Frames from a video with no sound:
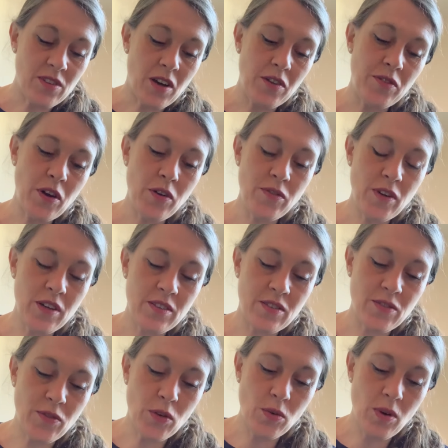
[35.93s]
I felt, first
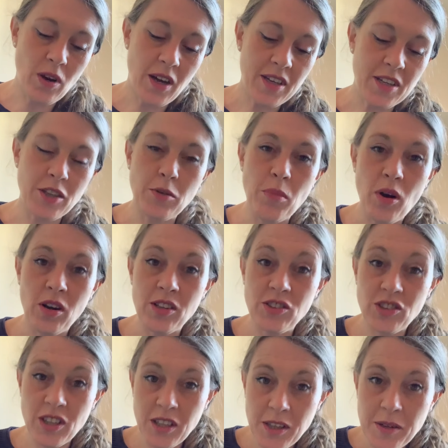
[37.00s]
of all, like an
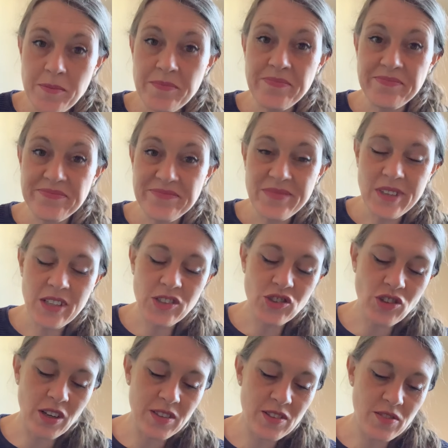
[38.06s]
apology. He's
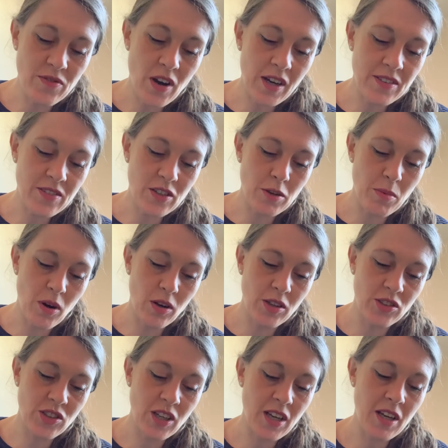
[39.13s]
trying to write an
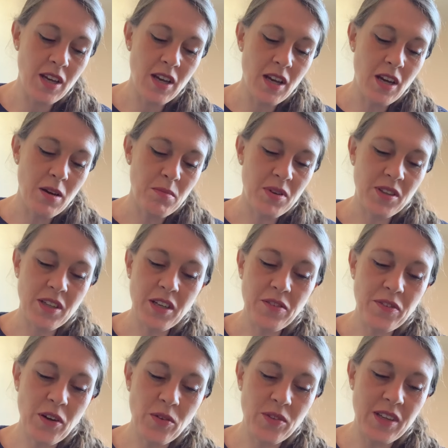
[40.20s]
apology, but then I
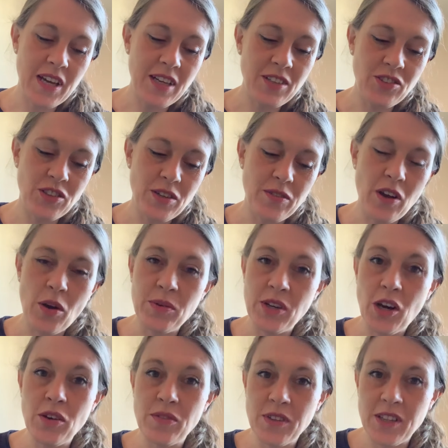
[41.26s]
felt the energy of going
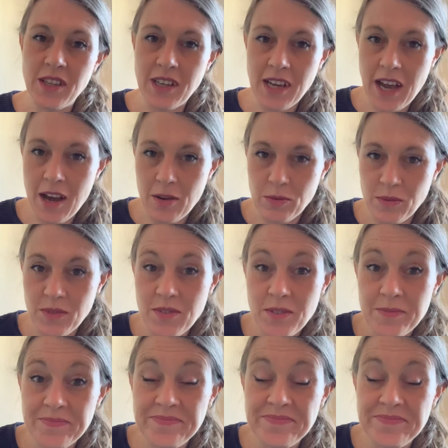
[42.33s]
over the accounts.